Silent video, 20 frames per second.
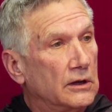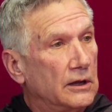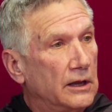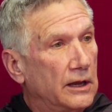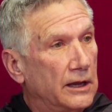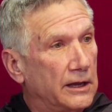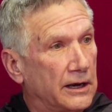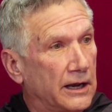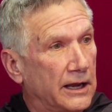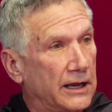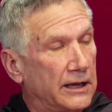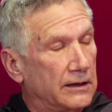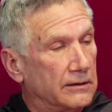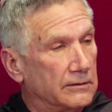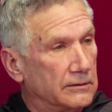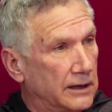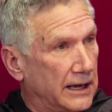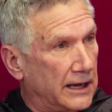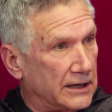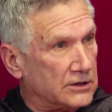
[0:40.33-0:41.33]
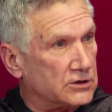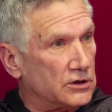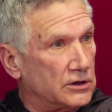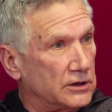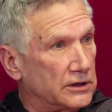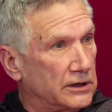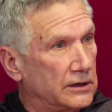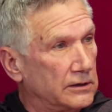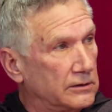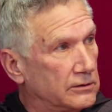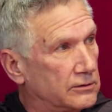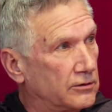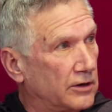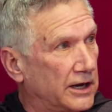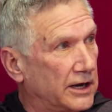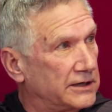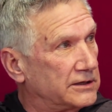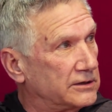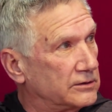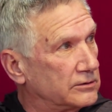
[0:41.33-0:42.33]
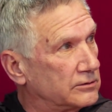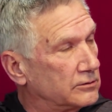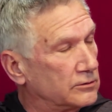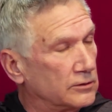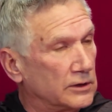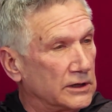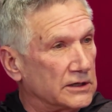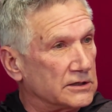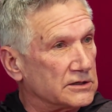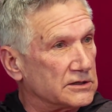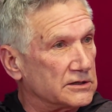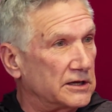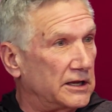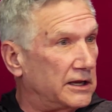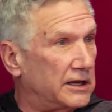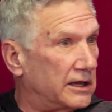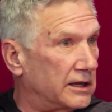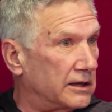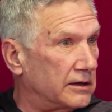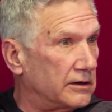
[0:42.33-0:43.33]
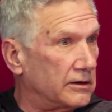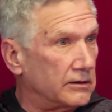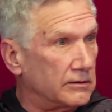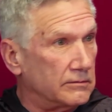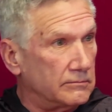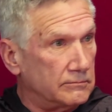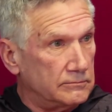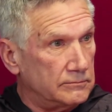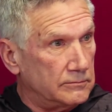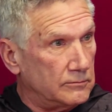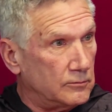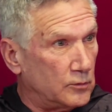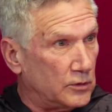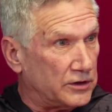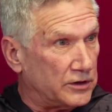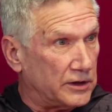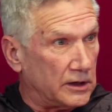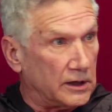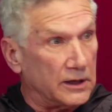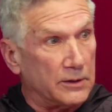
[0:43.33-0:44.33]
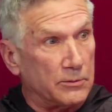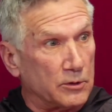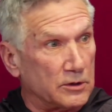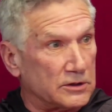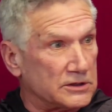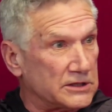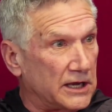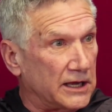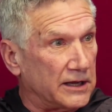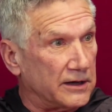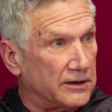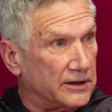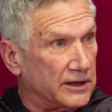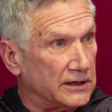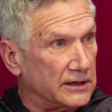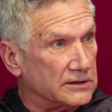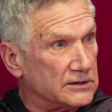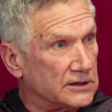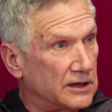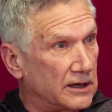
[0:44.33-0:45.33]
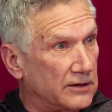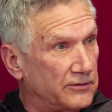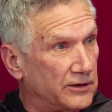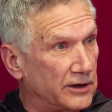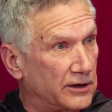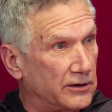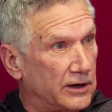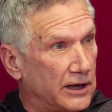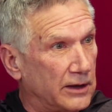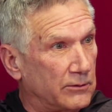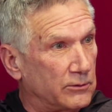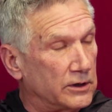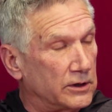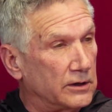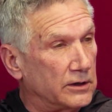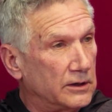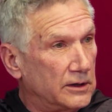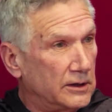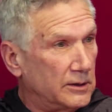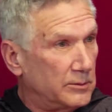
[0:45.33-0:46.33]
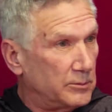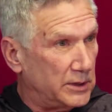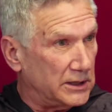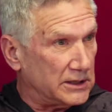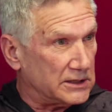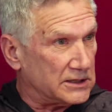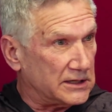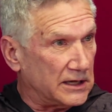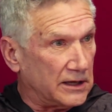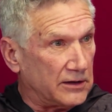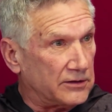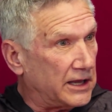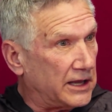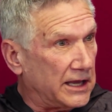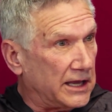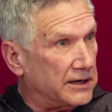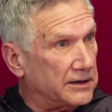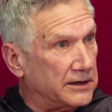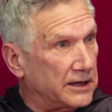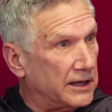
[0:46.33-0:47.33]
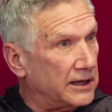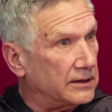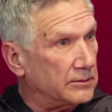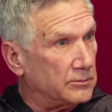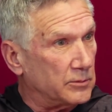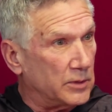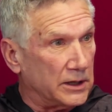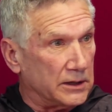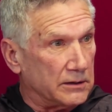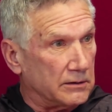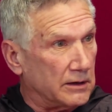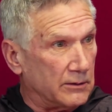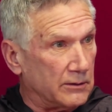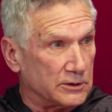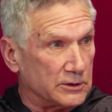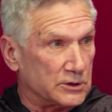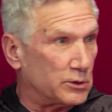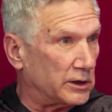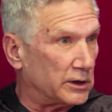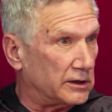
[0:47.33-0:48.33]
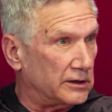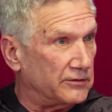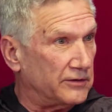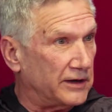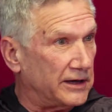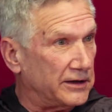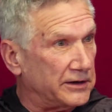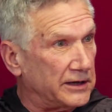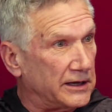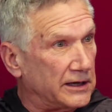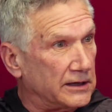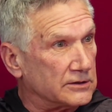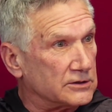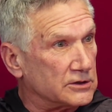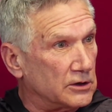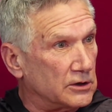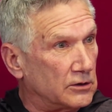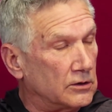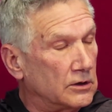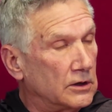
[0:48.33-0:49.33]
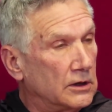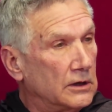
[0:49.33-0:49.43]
And I actually tried to sneak in with the liberal side of things. I figured I would be a stealth candidate, but I was quickly found out. So